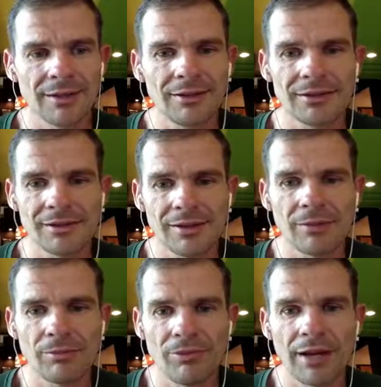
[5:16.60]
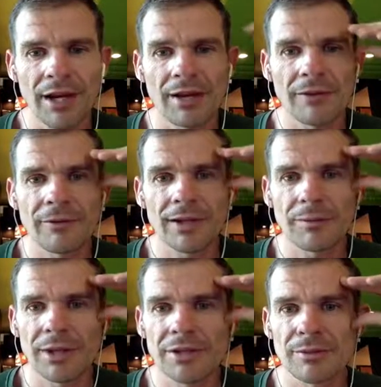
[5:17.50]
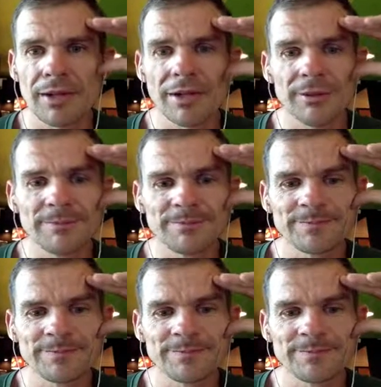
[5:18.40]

because it's pretty hard to fucking beat Shimano.